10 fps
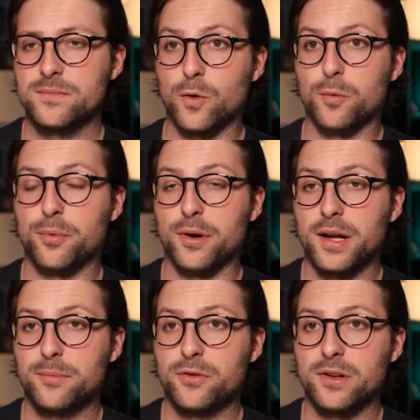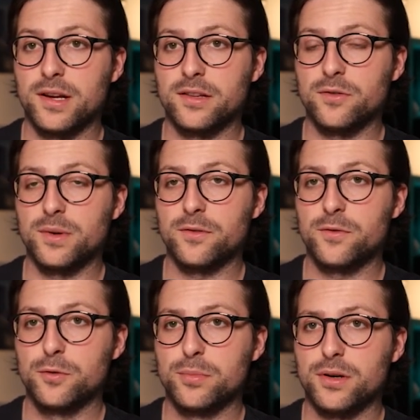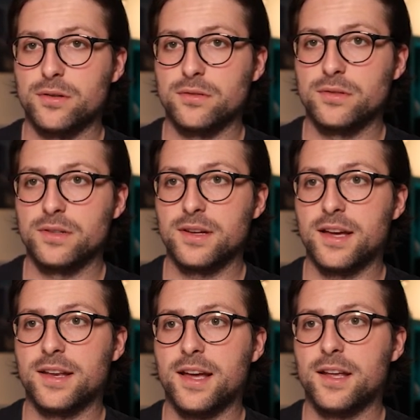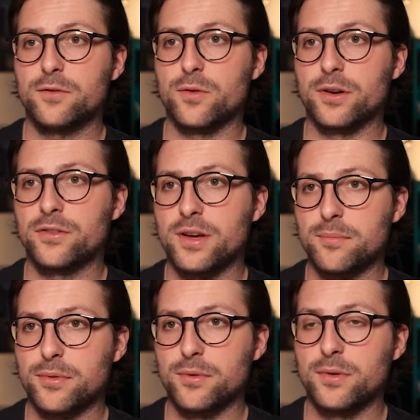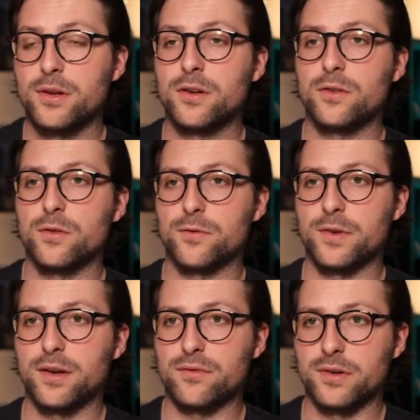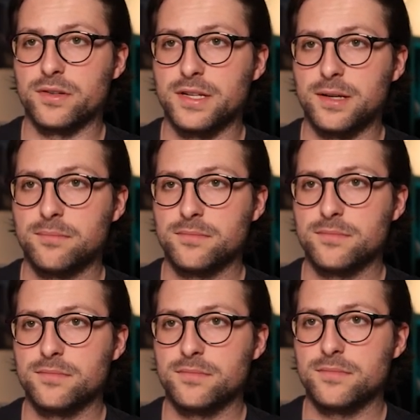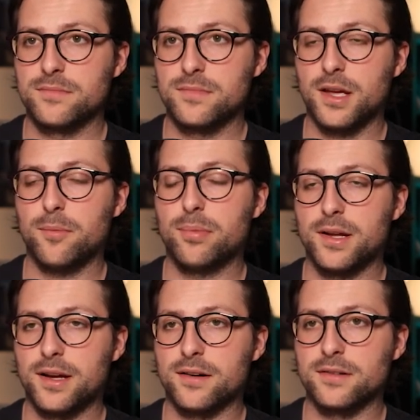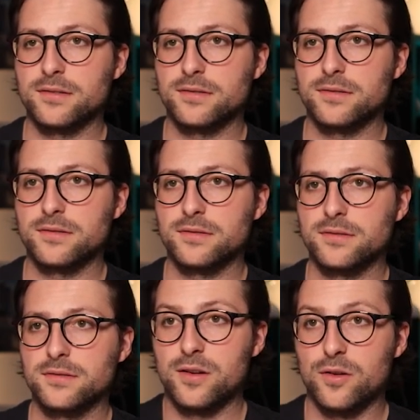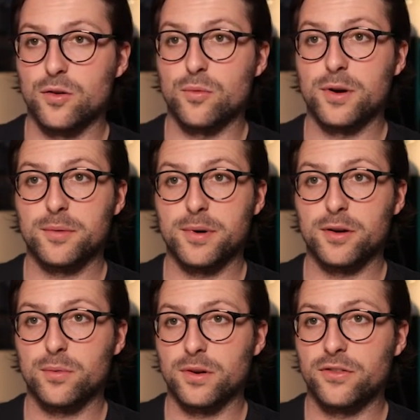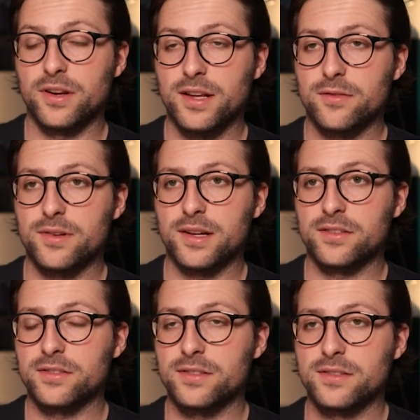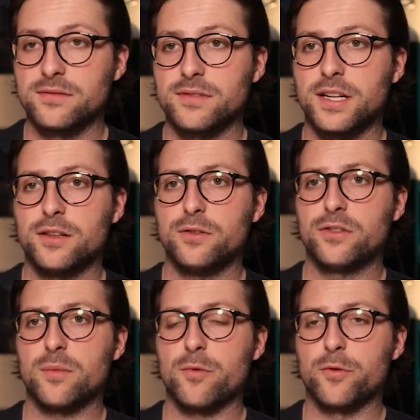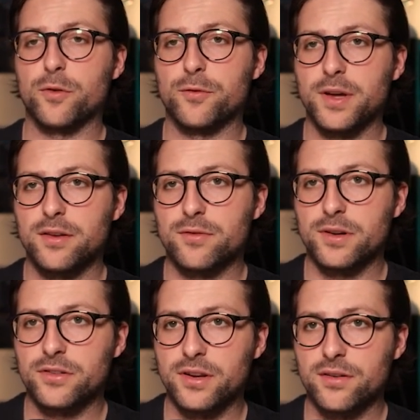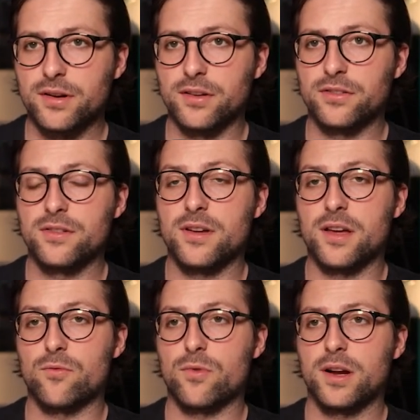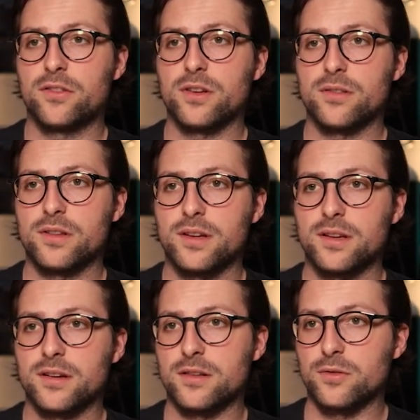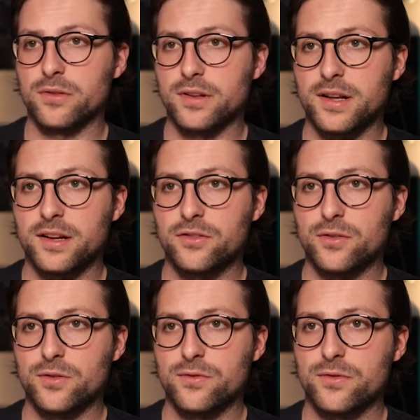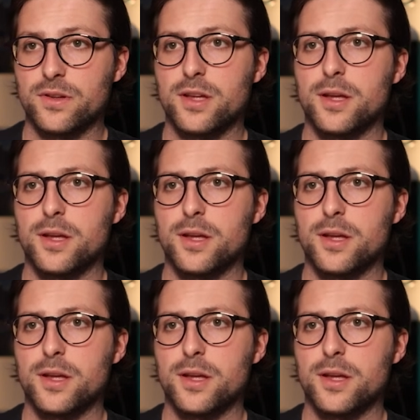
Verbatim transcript: Or perhaps you like doing football and add for example your favorite team and player. Or what about watching Netflix? Include some of your favorite series and write something along the lines of